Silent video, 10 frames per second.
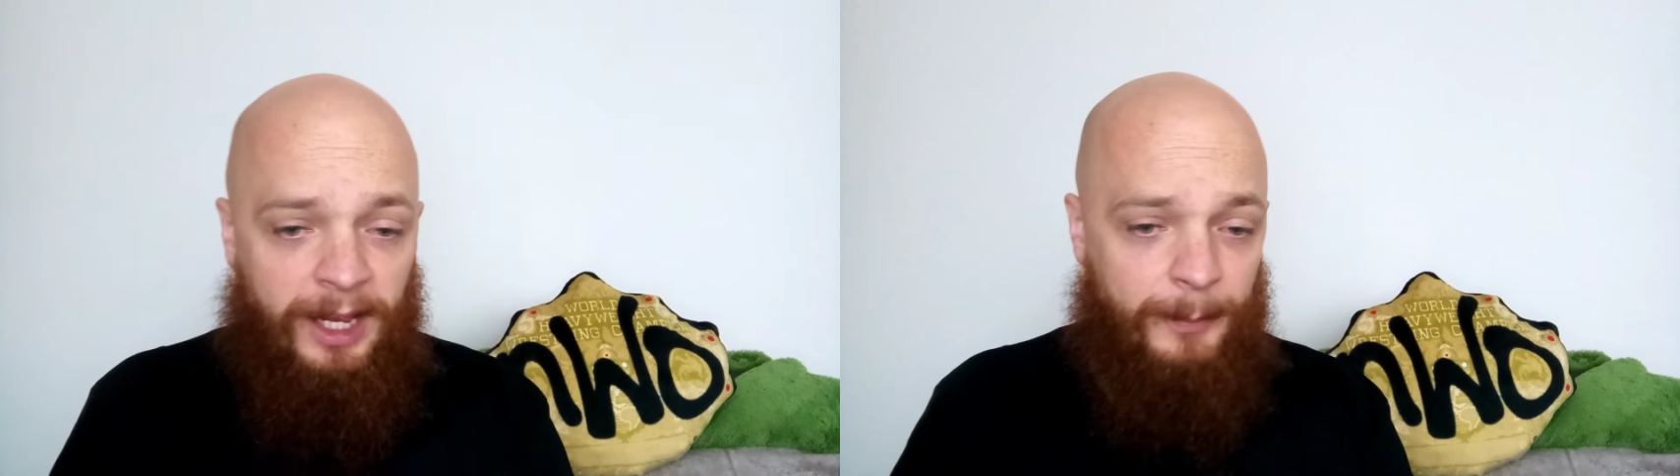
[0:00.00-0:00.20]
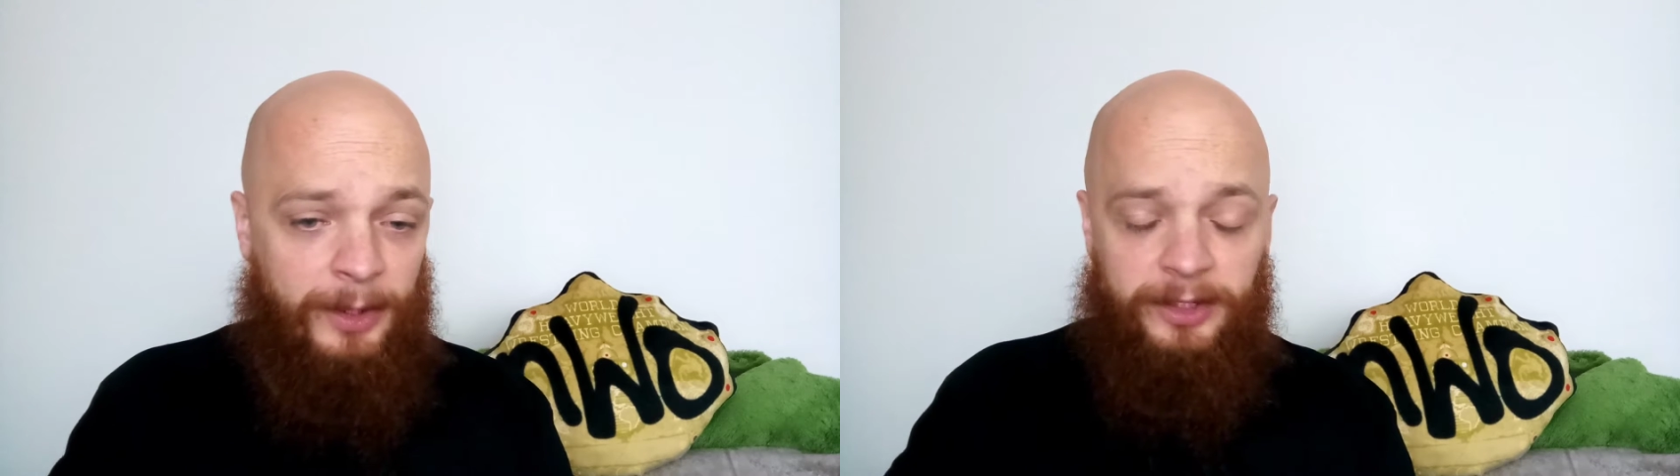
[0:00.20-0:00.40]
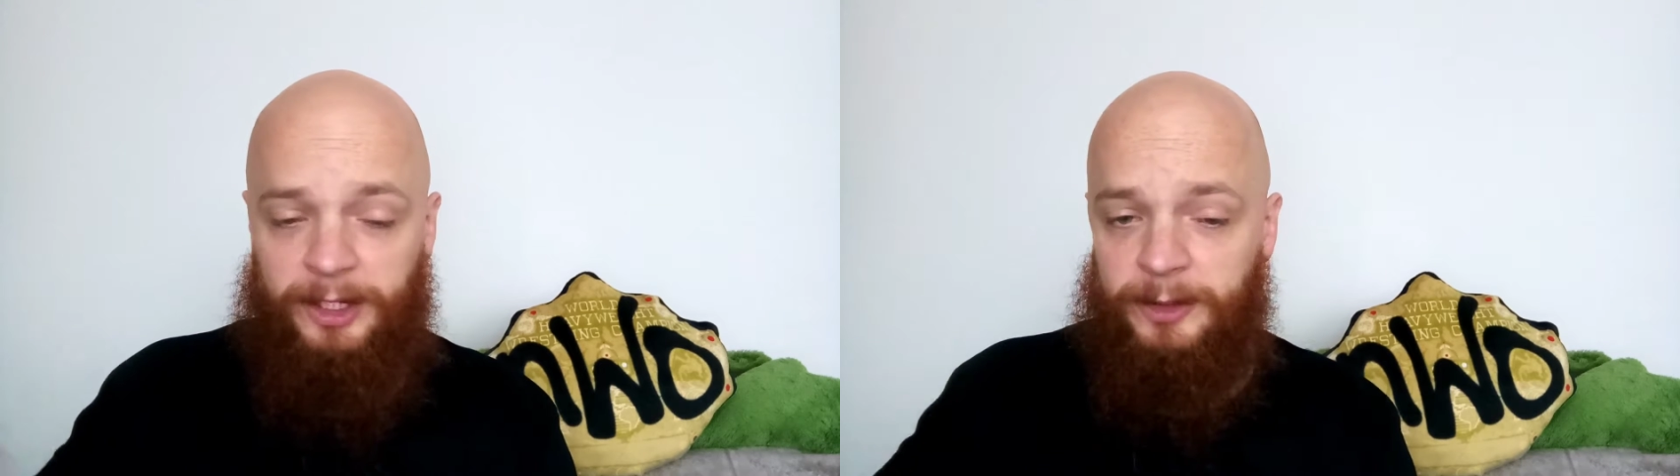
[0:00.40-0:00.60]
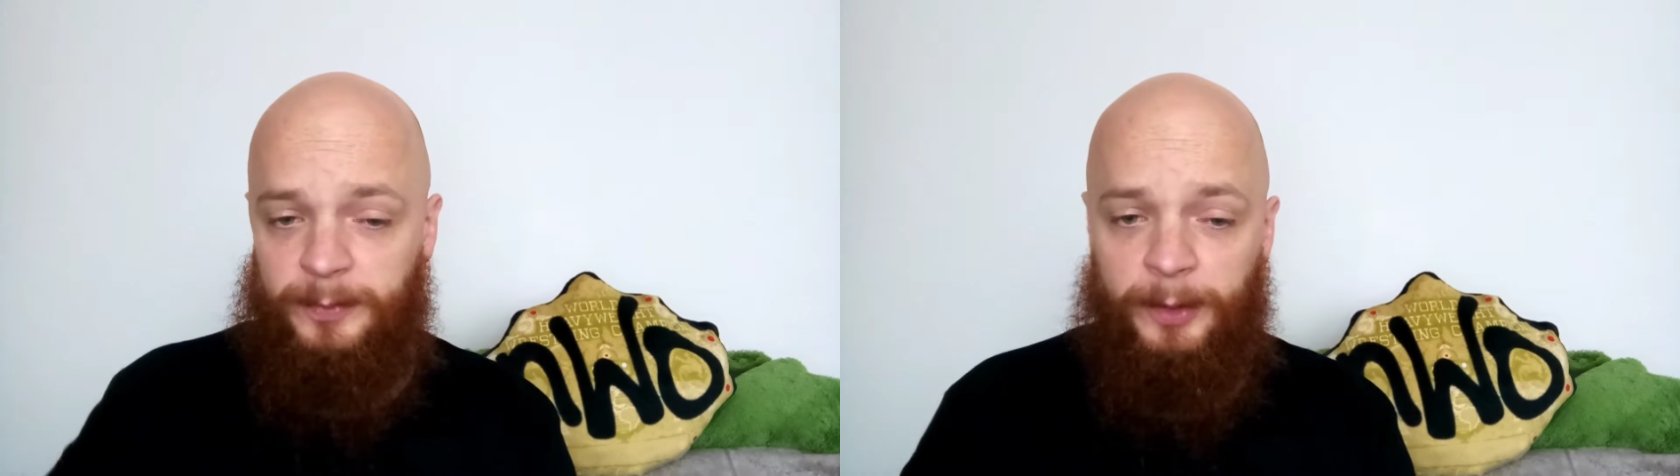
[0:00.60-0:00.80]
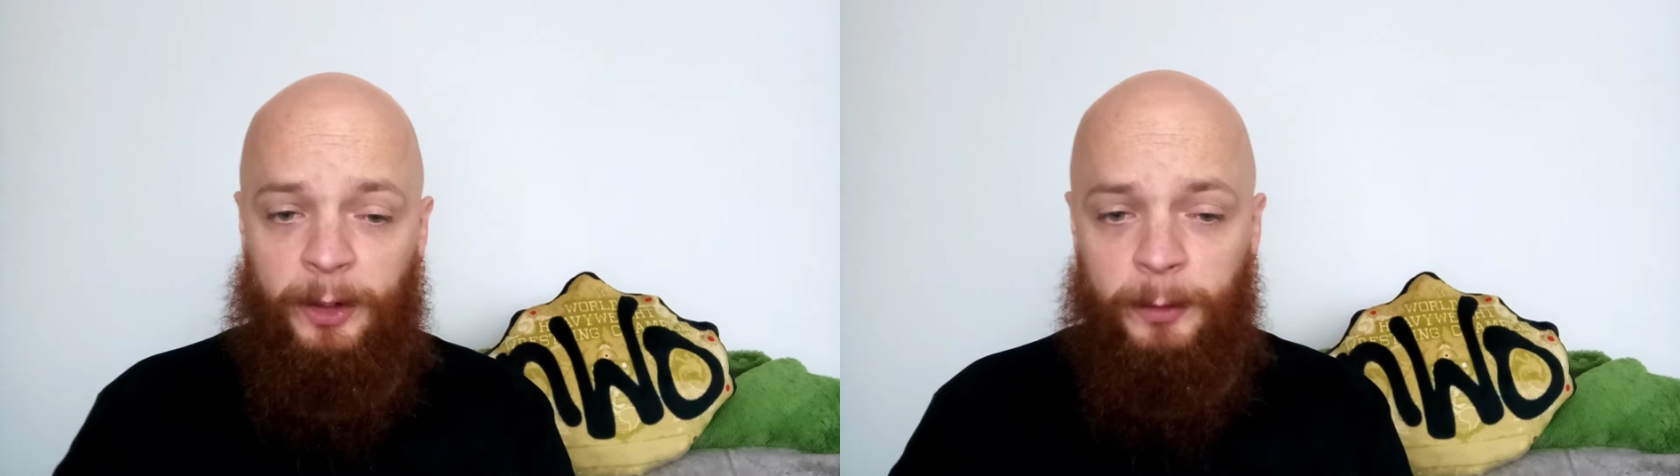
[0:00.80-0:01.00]
A
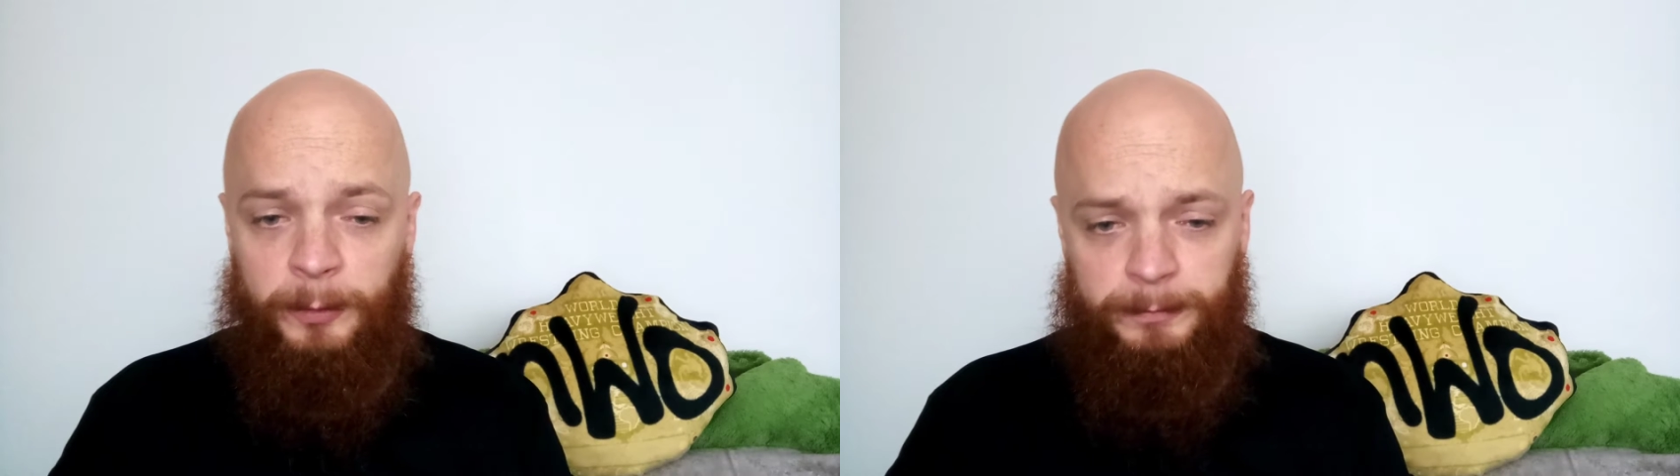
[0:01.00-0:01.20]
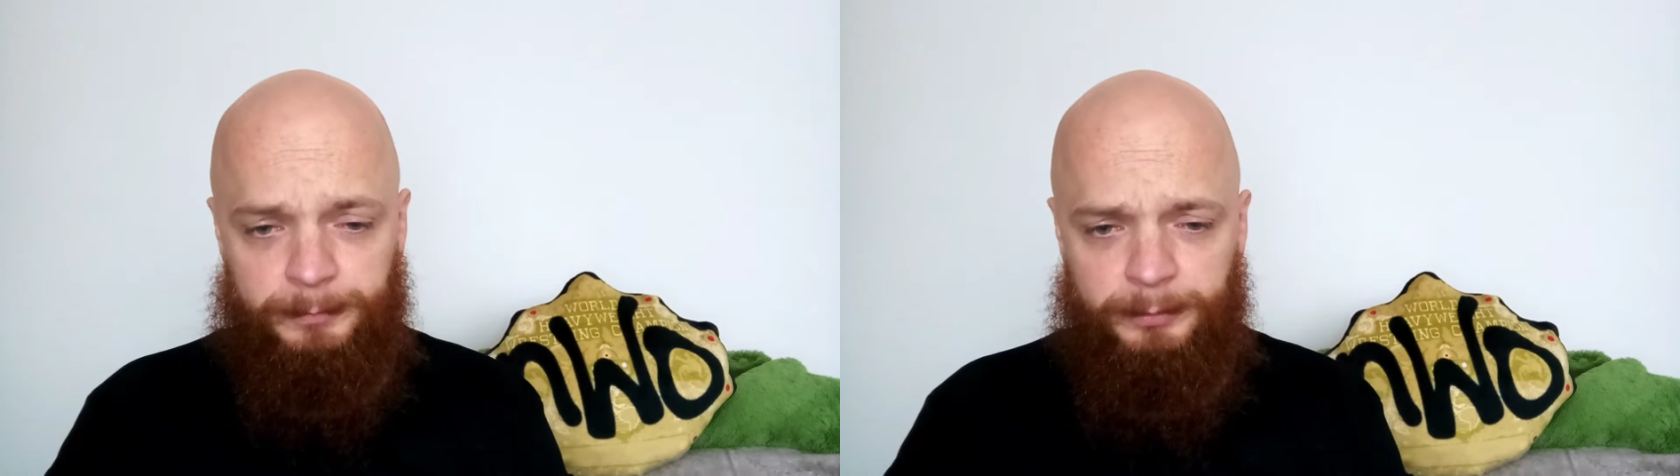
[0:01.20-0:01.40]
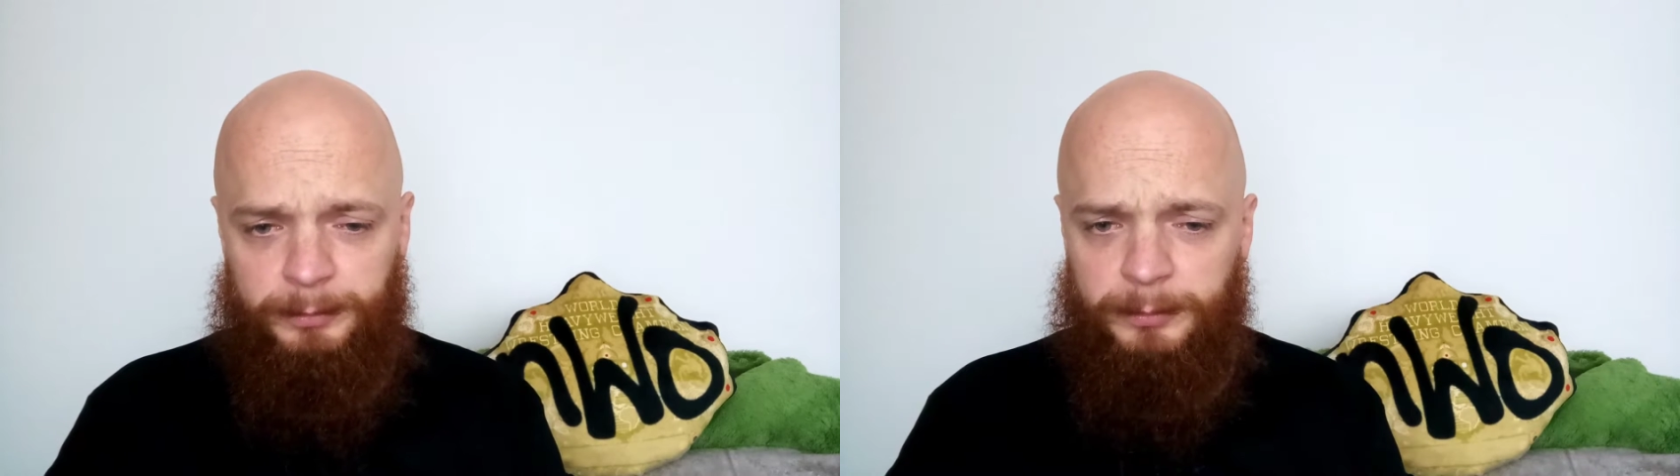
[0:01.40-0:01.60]
Buckhouse Brawl.